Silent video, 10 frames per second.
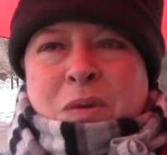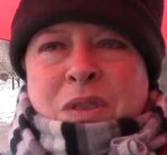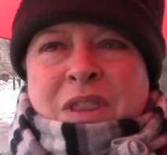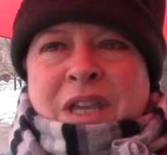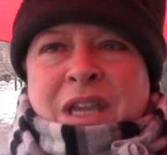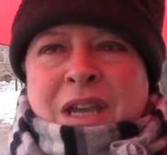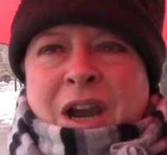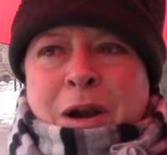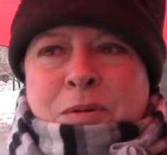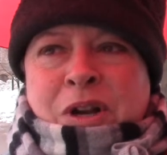The
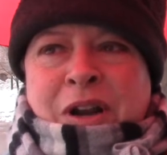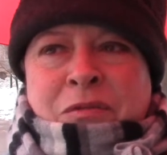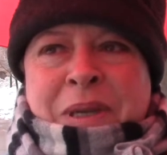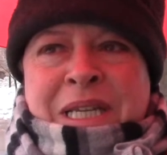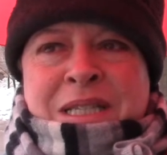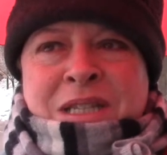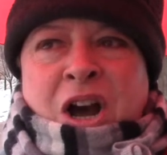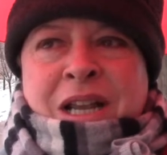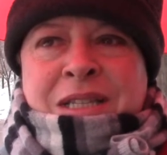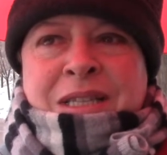Harper government is
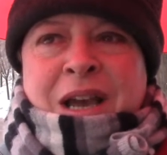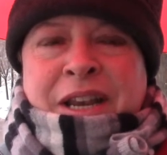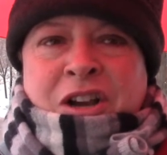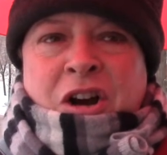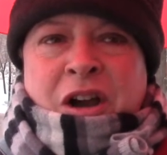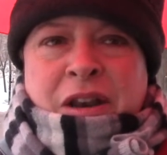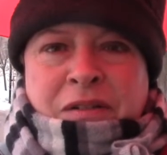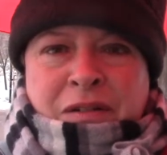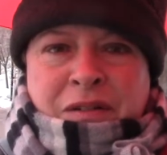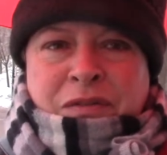not signing
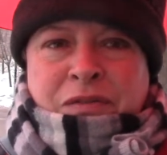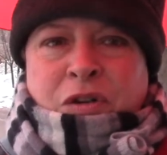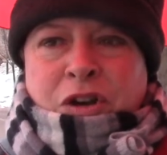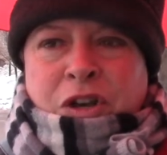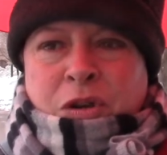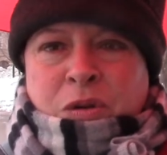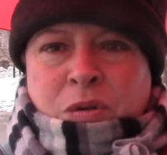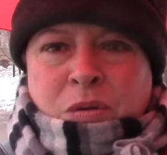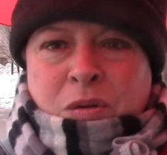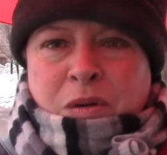on for a
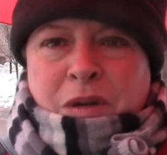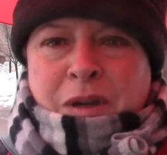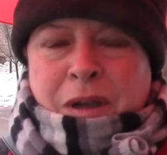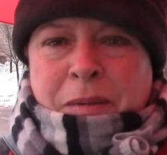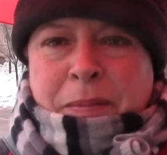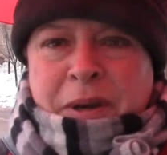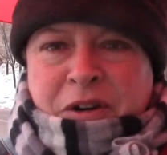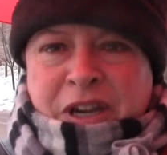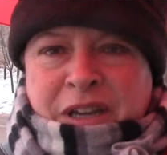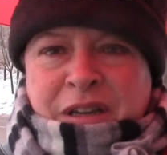new
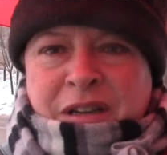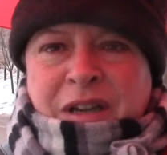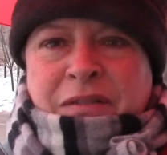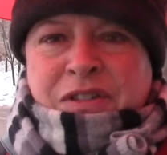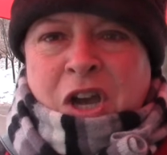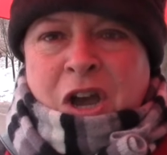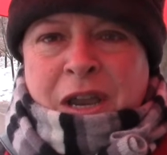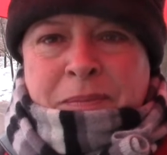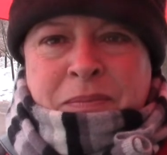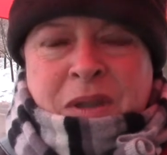period of
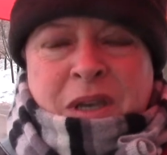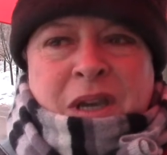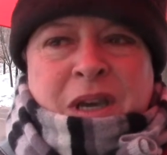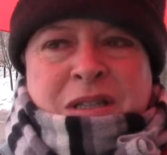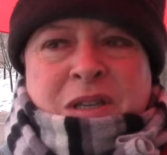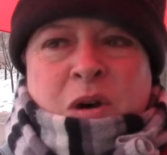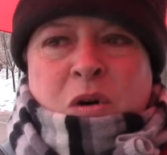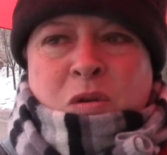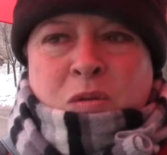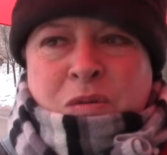time,
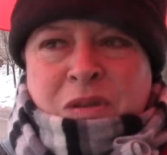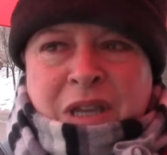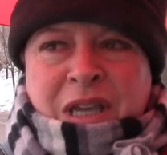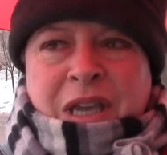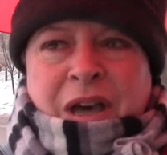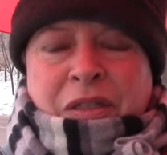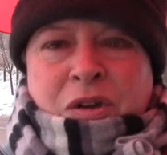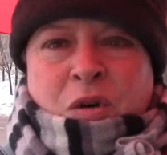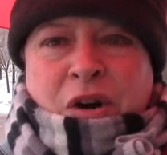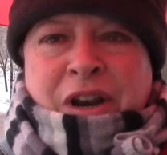so the health
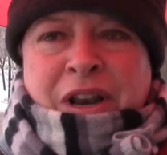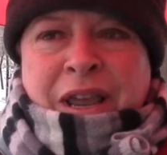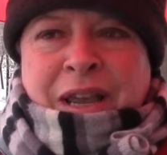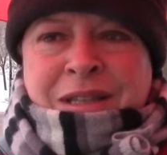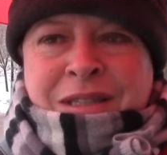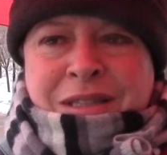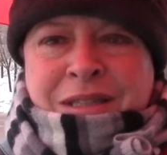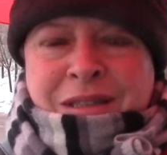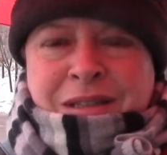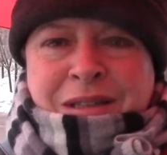accord
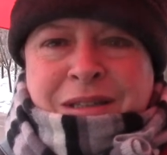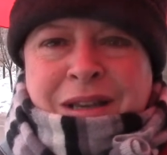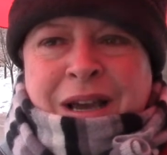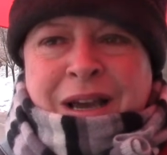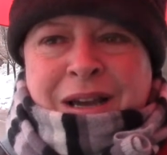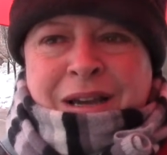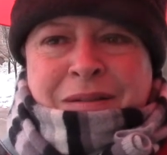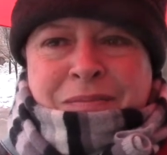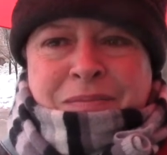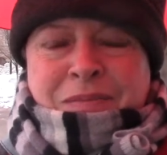ends
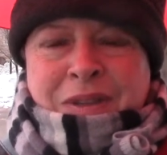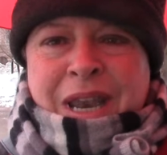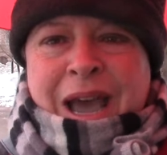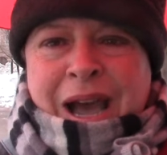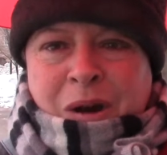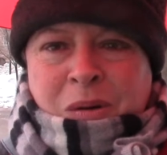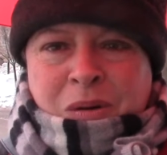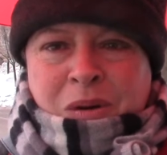now,